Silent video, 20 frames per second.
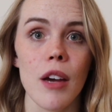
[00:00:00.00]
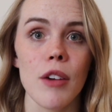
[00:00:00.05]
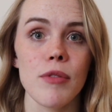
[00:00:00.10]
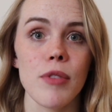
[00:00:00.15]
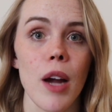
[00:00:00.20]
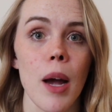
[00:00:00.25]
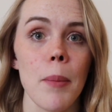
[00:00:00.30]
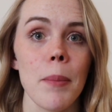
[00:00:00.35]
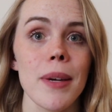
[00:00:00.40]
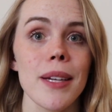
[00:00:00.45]

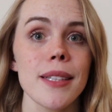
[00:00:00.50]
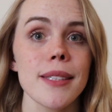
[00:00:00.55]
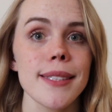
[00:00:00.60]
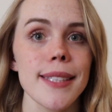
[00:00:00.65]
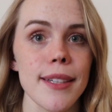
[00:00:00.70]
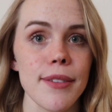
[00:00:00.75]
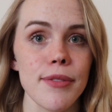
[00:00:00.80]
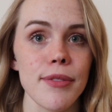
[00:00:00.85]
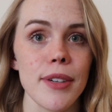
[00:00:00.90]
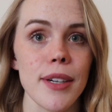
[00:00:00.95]
from
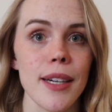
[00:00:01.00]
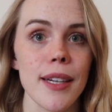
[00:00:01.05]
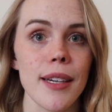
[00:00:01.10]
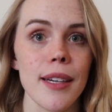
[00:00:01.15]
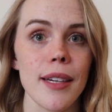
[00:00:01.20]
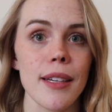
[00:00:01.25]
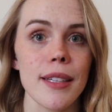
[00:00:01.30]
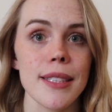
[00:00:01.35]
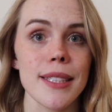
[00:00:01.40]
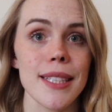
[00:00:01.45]

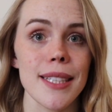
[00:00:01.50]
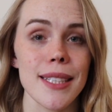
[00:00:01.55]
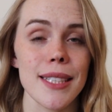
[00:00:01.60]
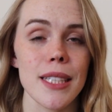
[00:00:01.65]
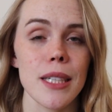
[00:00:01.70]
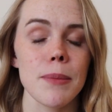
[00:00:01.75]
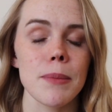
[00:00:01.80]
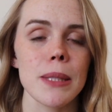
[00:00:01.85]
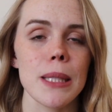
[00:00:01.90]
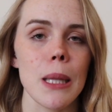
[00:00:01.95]
different
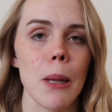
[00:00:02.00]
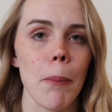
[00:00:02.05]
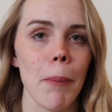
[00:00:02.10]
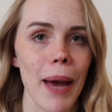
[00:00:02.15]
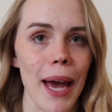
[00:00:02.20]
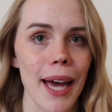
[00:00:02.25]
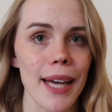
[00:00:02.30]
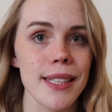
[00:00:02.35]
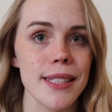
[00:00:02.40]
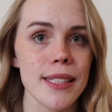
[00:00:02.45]
systems in the
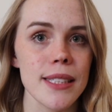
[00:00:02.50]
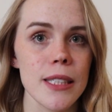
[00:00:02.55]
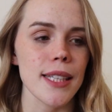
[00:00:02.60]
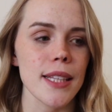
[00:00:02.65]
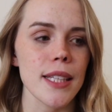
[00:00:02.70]
past.